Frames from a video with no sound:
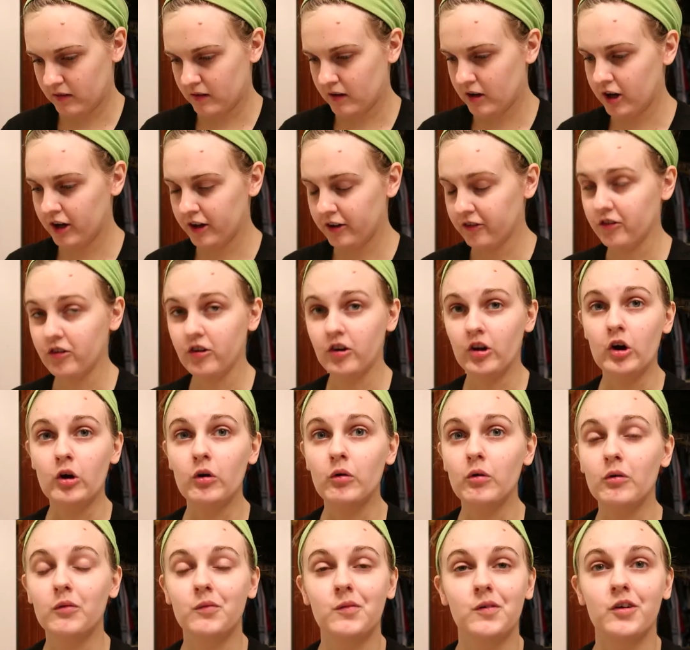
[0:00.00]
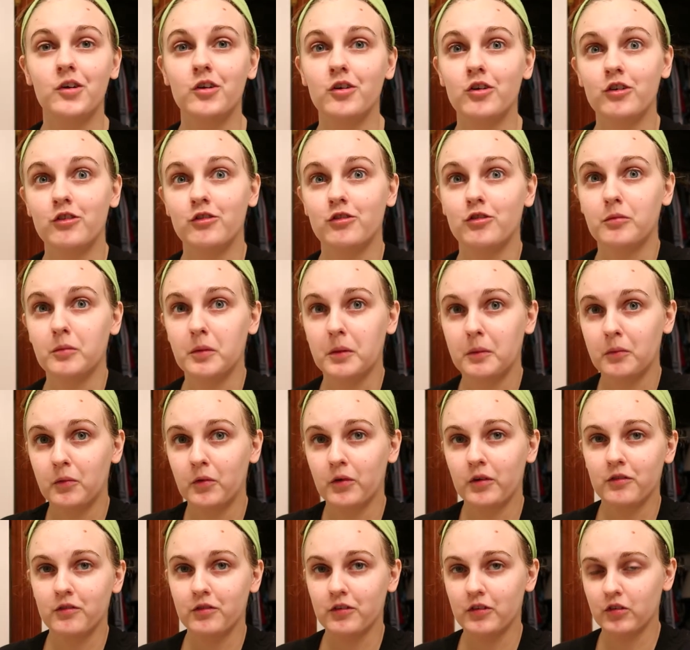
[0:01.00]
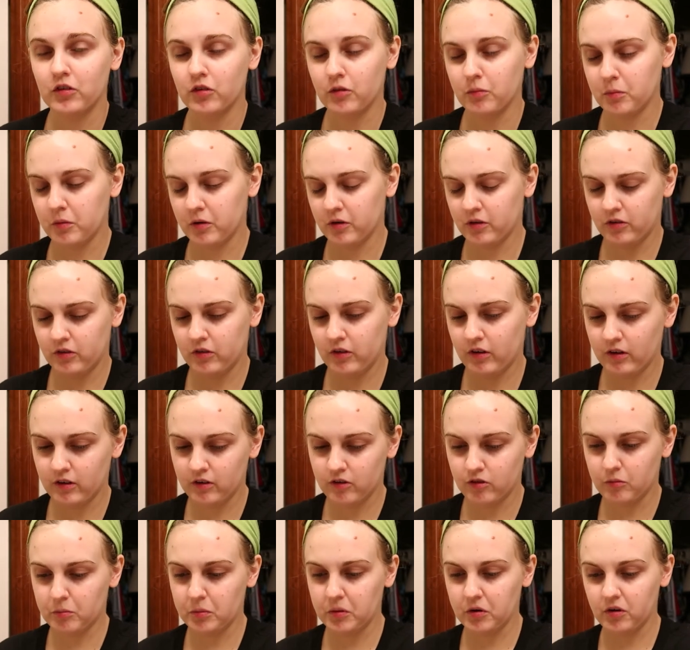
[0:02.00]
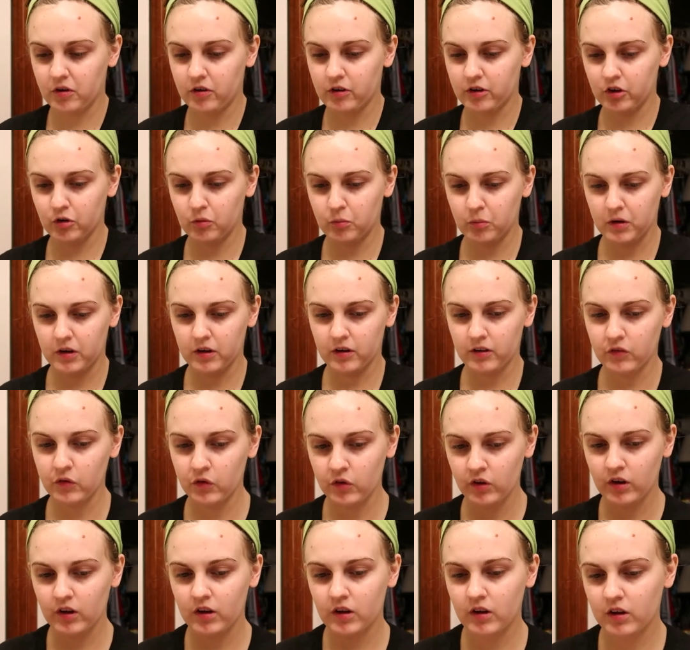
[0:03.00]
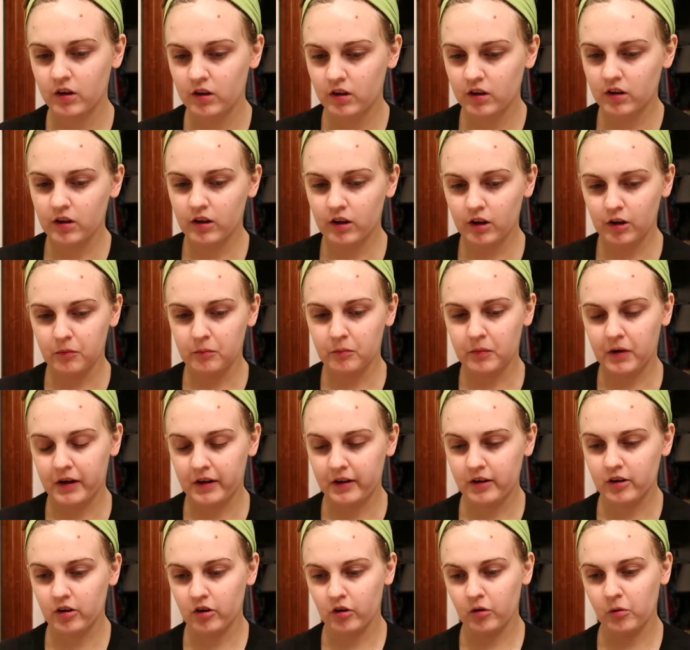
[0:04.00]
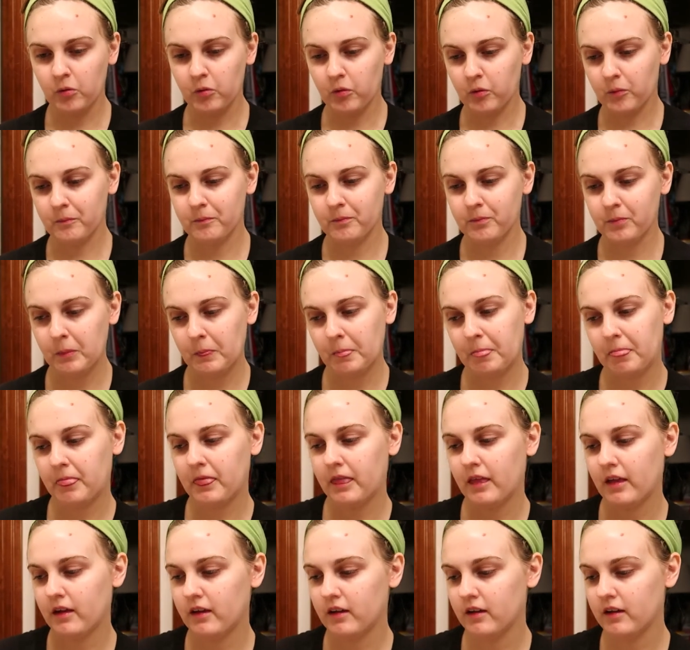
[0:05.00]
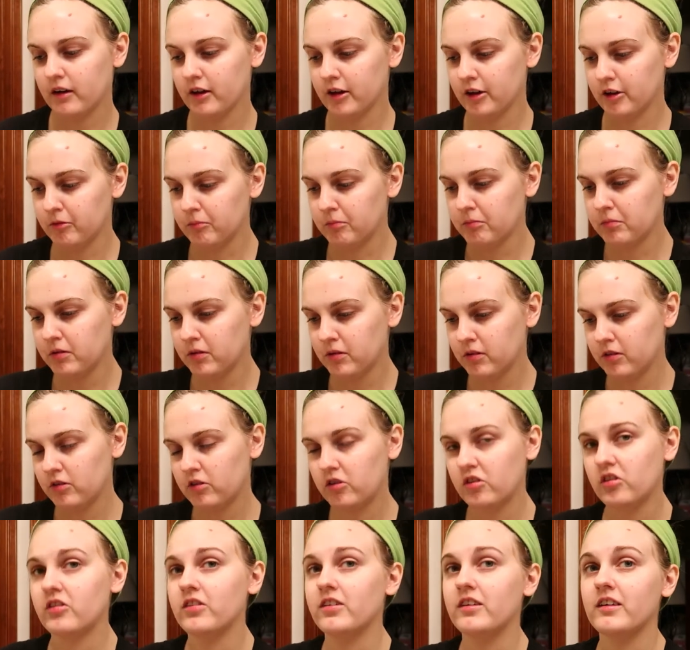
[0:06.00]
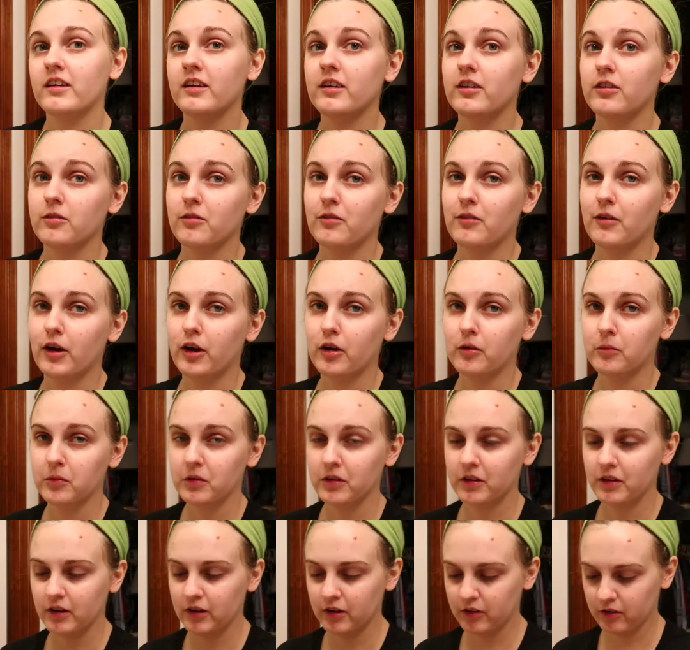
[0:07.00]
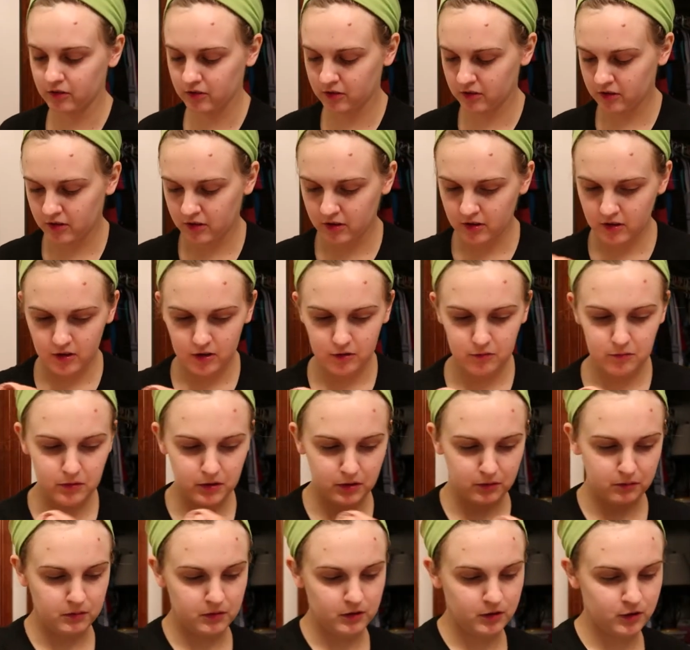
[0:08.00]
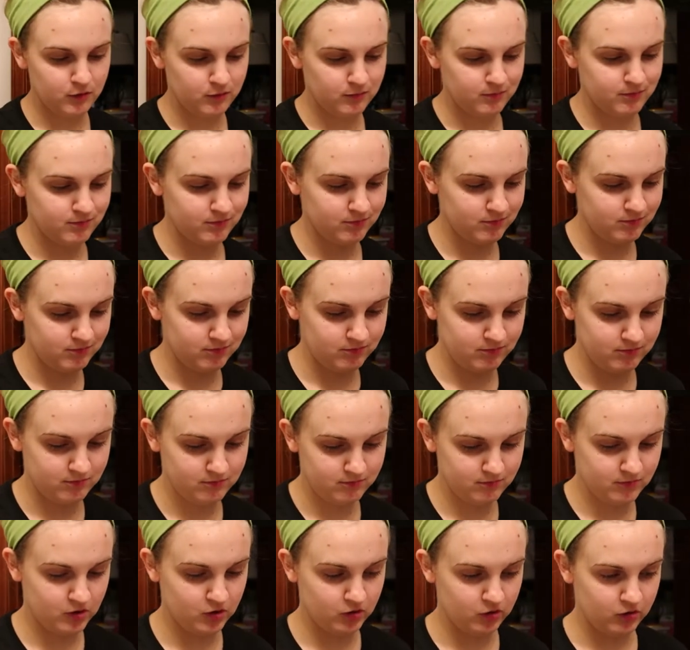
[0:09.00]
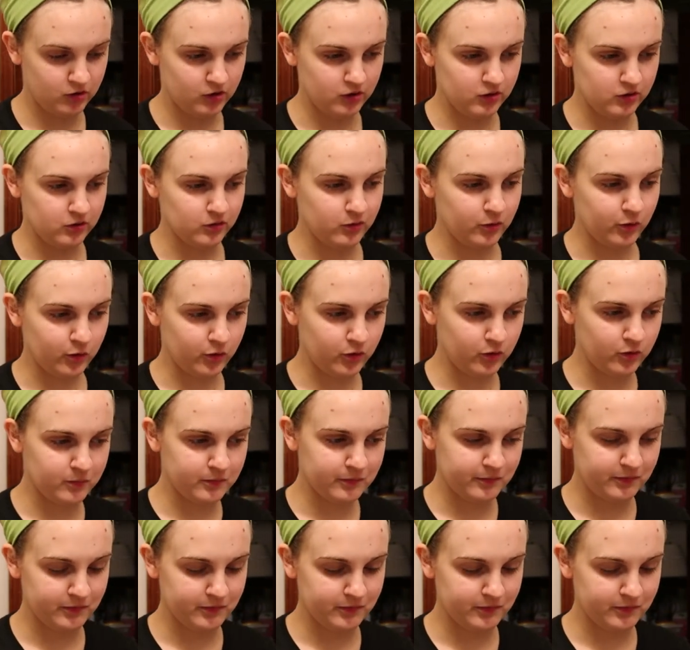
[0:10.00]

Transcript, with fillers: I don't even know what we're doing for my boyfriend's birthday, to be honest, because we might go up to see his family, maybe, who knows.